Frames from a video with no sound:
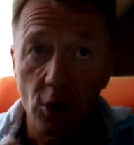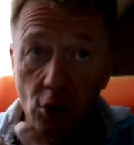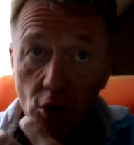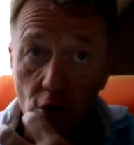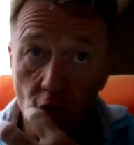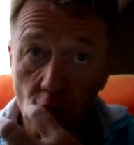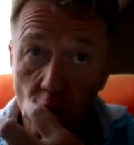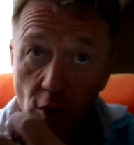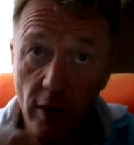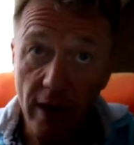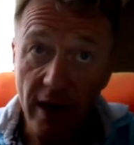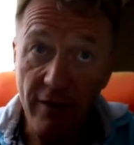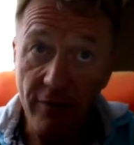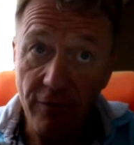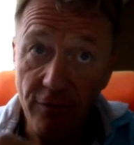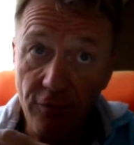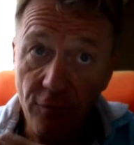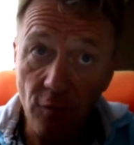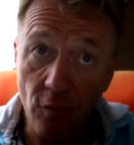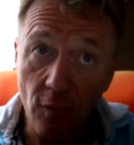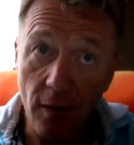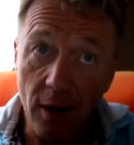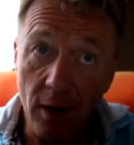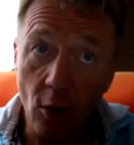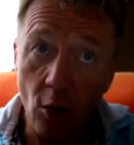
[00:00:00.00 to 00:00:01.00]
You have
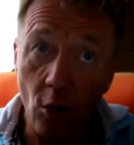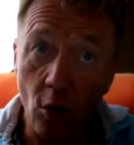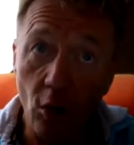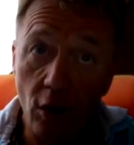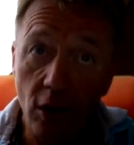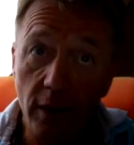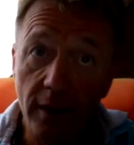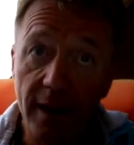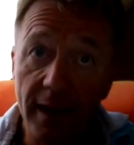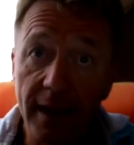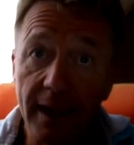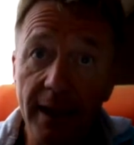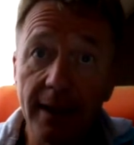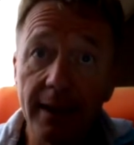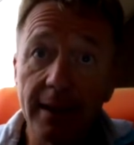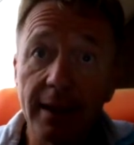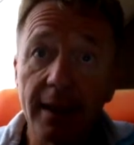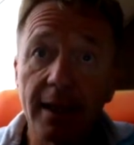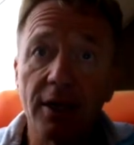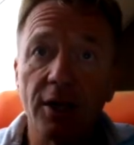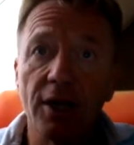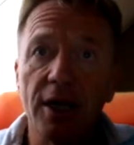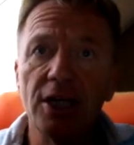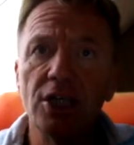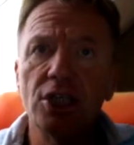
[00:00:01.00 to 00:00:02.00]
all the
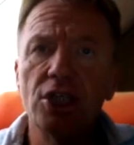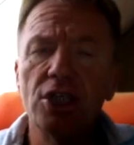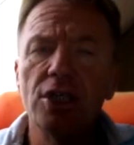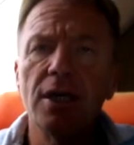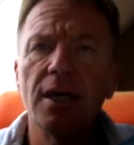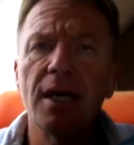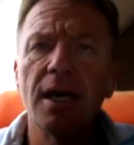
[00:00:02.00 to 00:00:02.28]
integration